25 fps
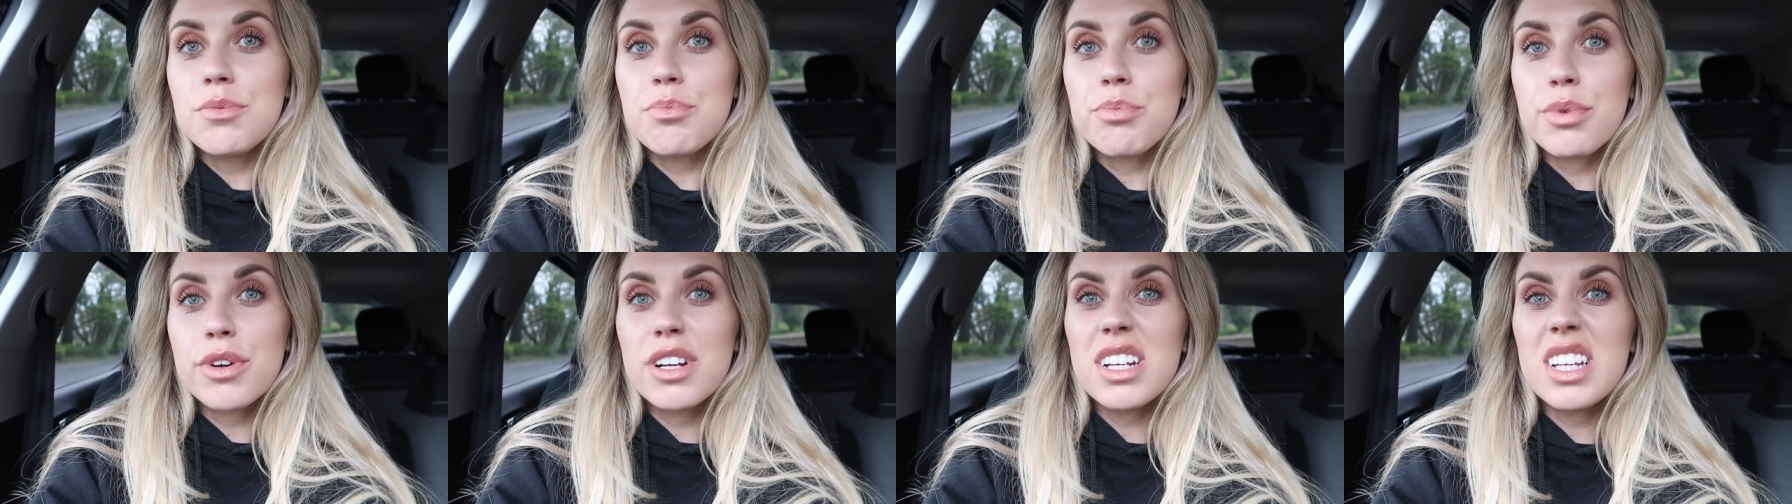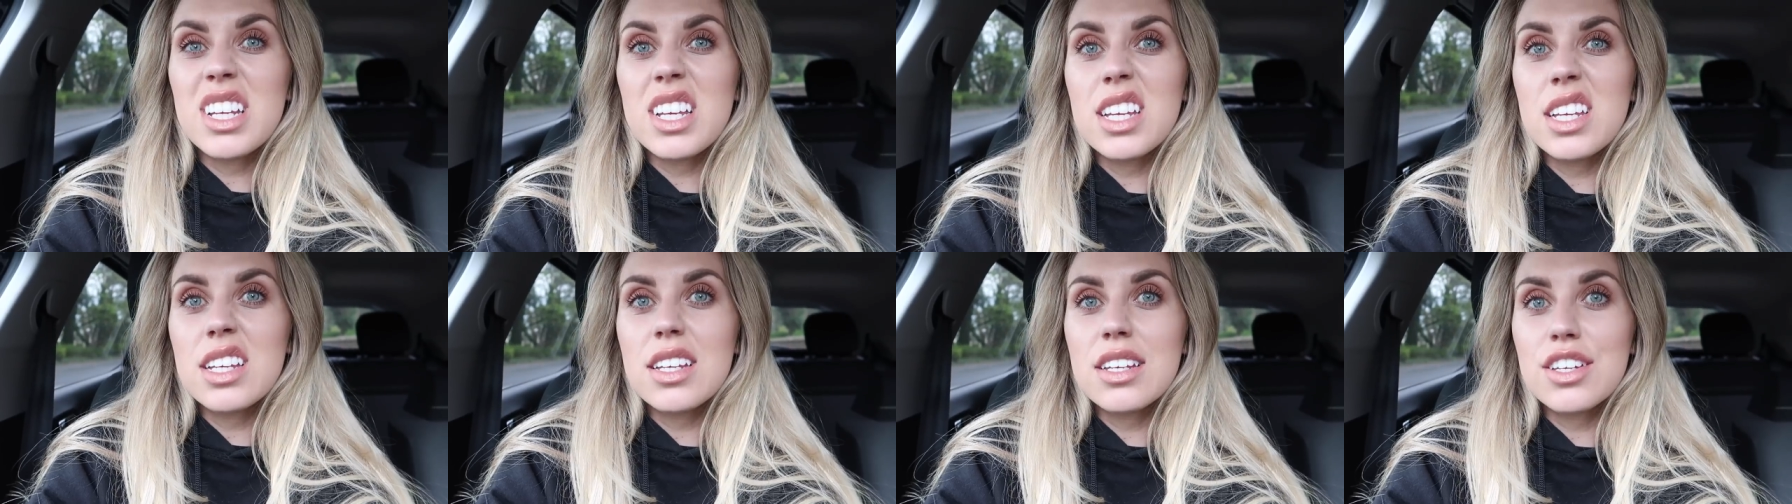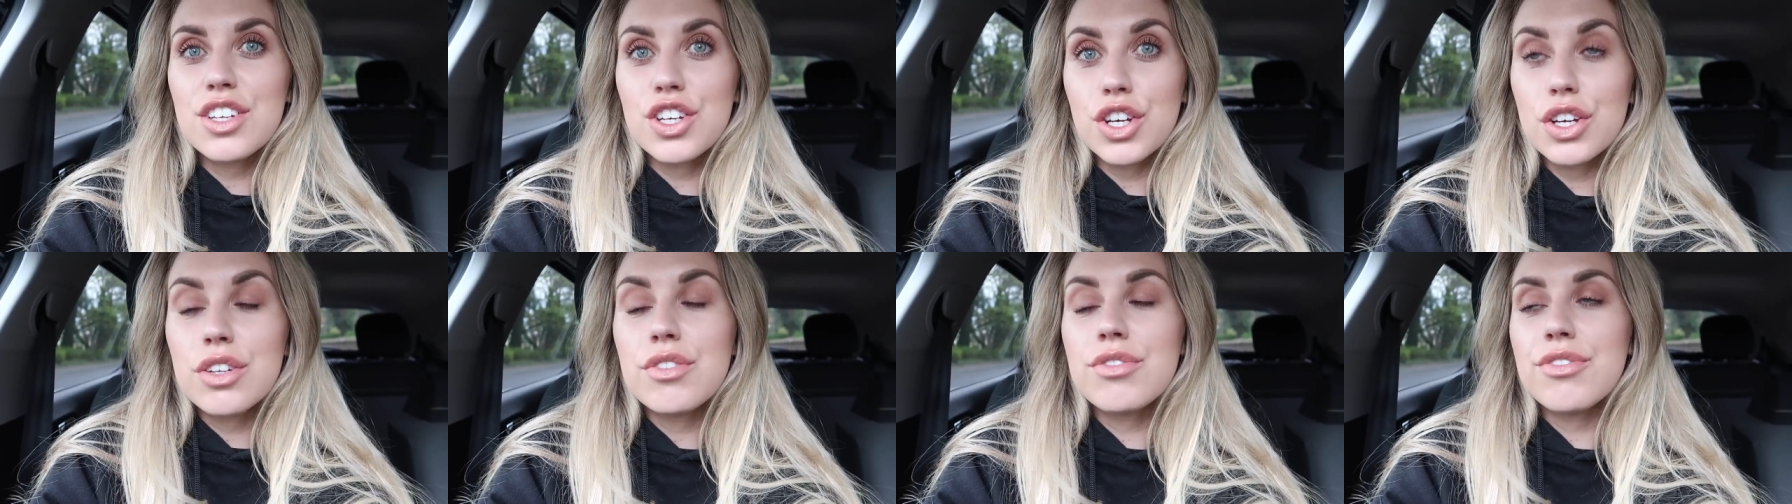pretty
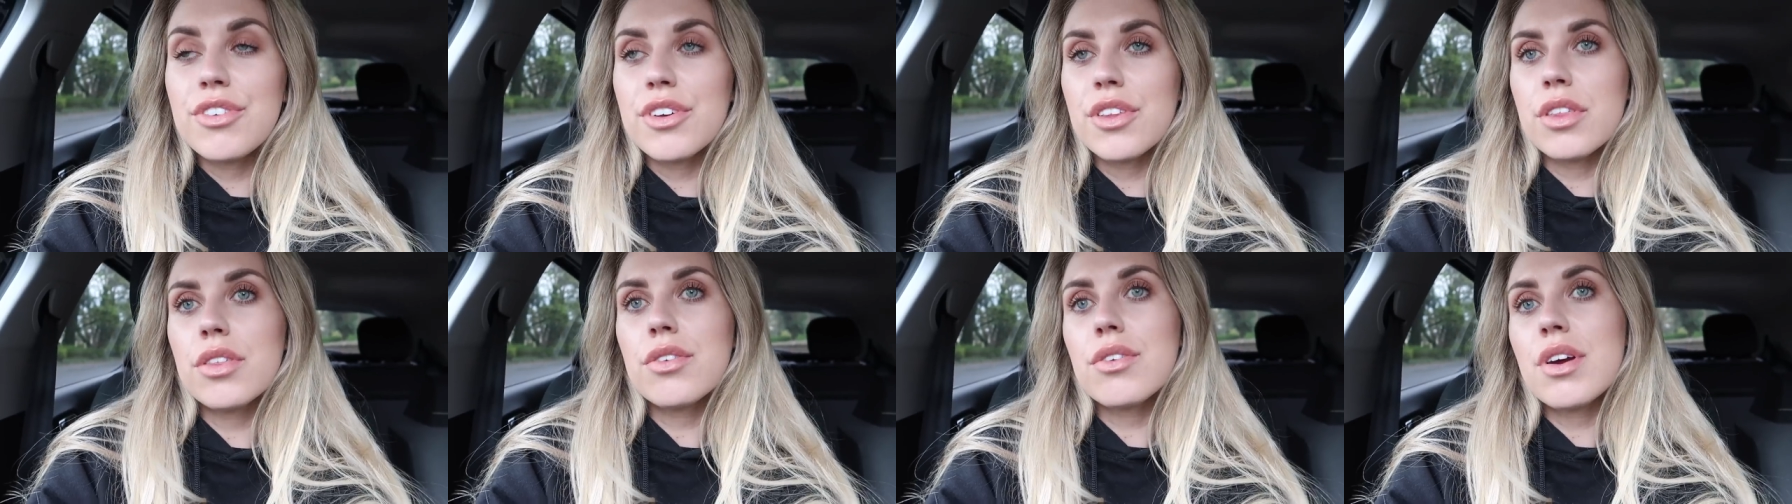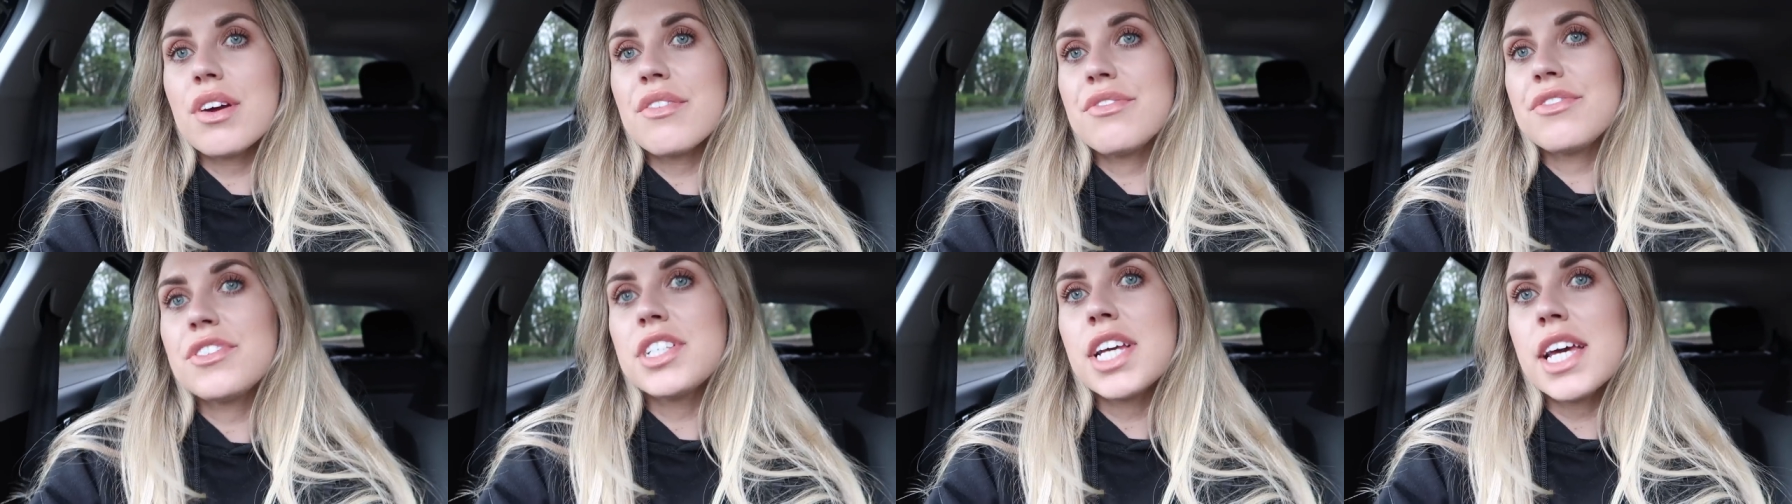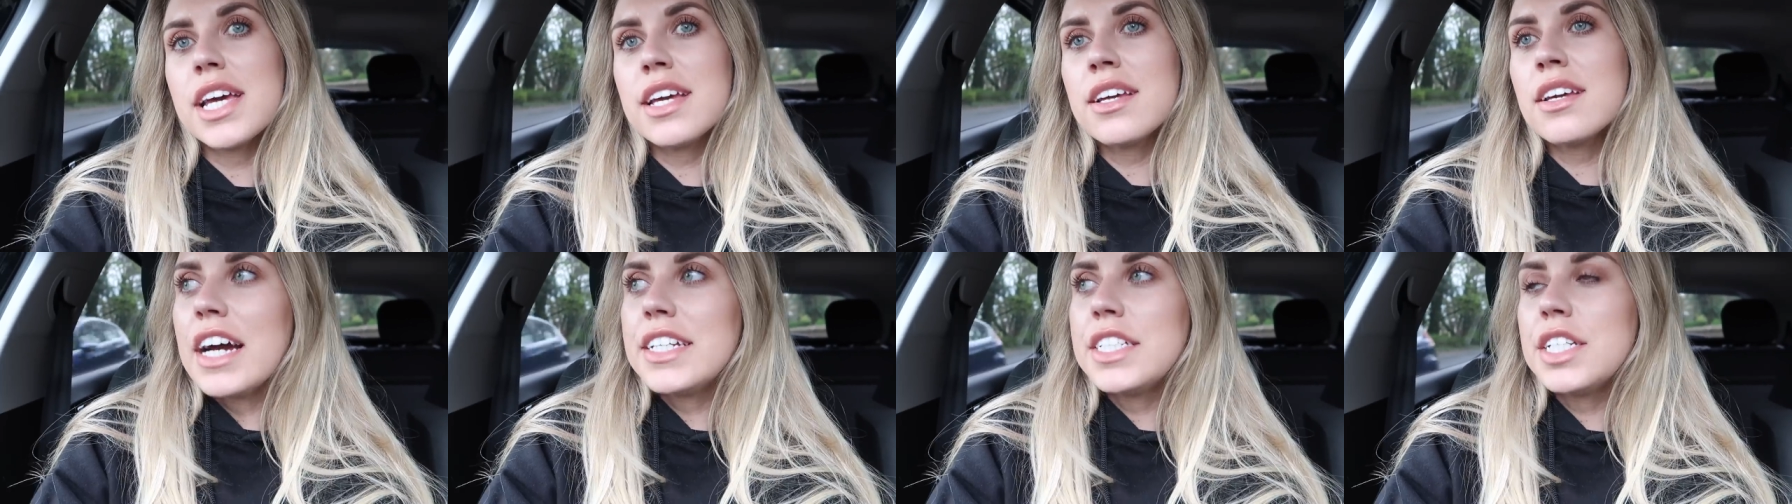good for thrifting.